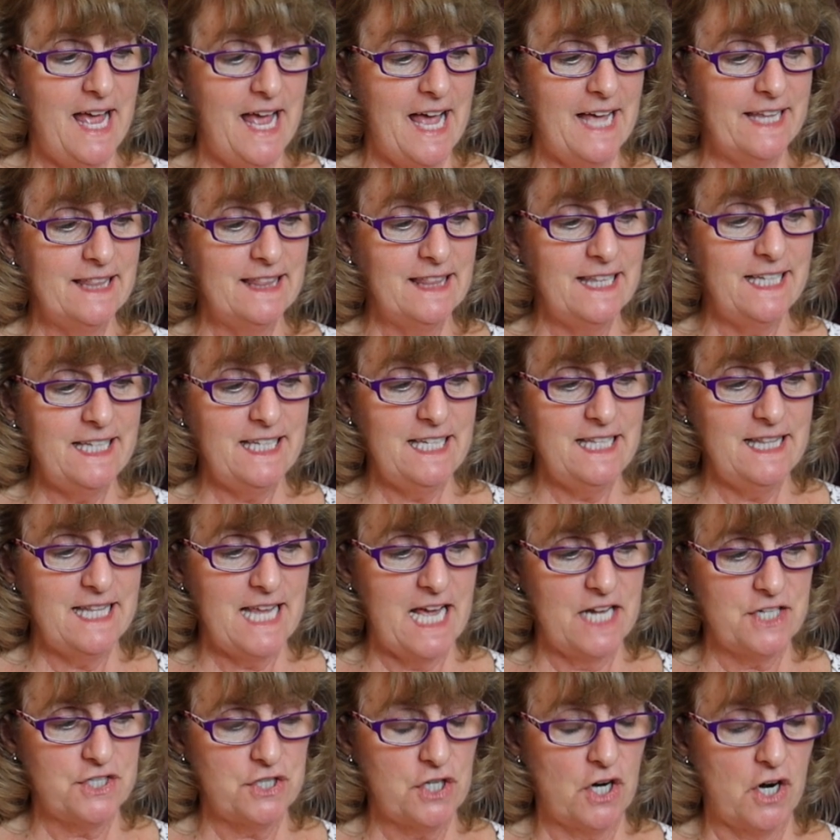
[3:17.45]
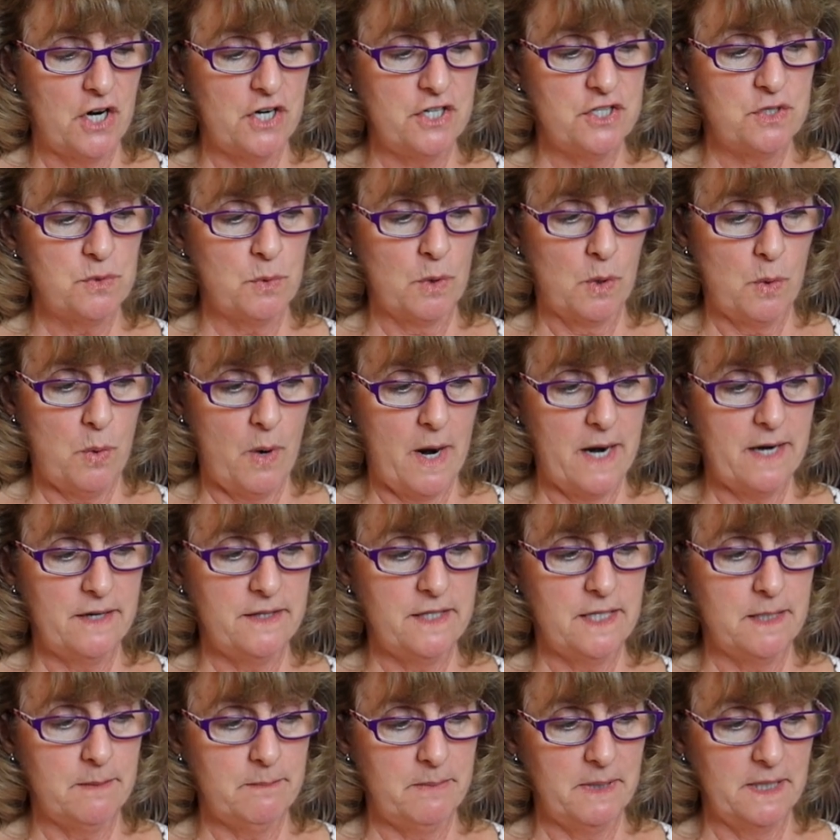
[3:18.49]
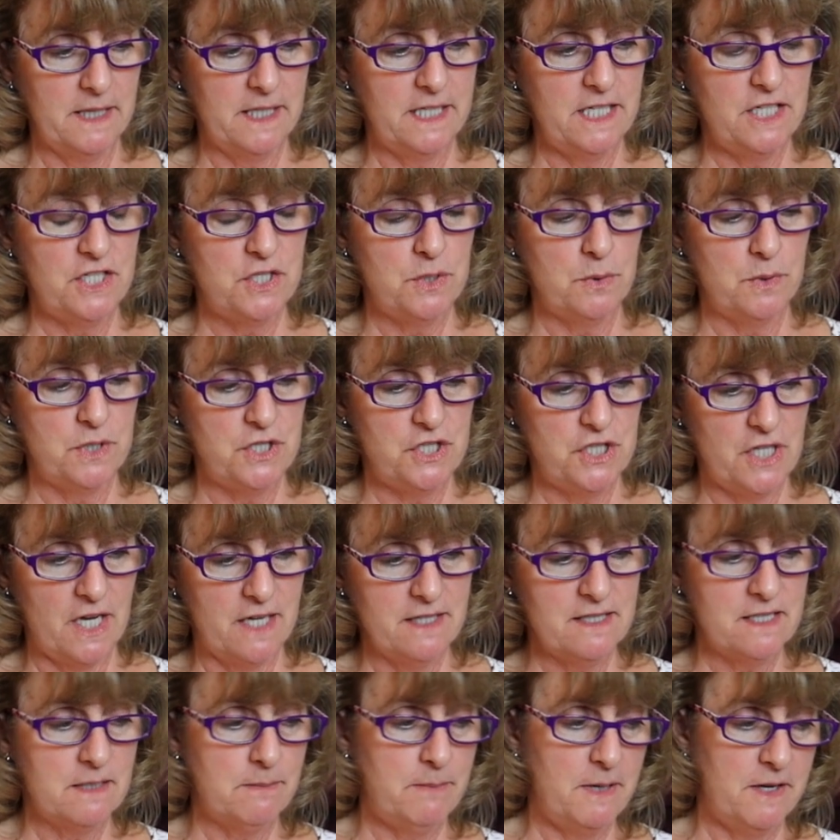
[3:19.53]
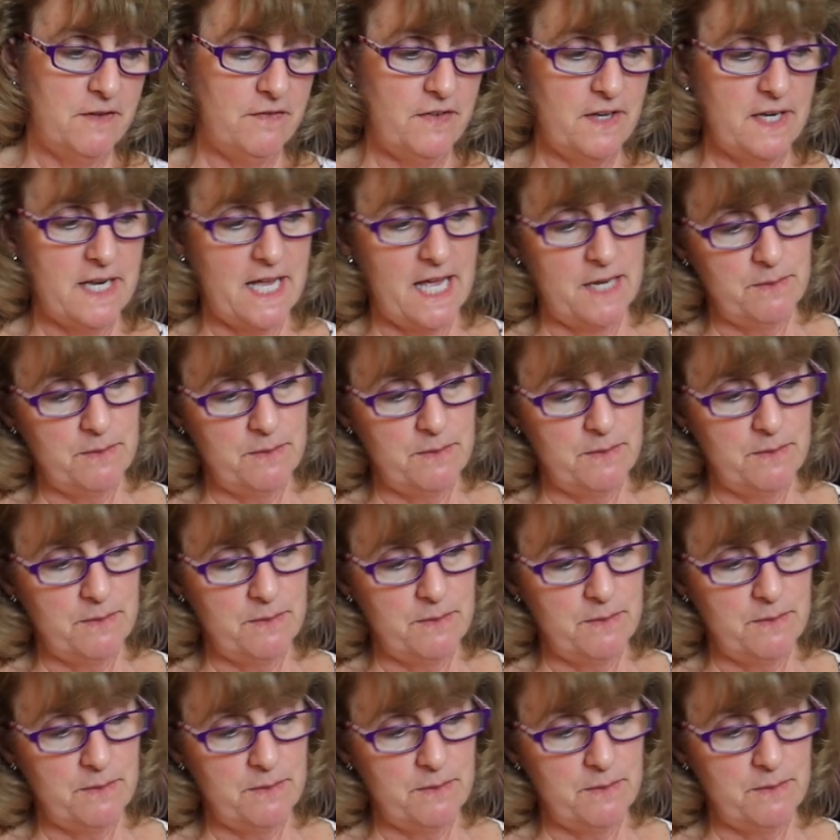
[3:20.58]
and leading that charge required the ability to adjust, pivot,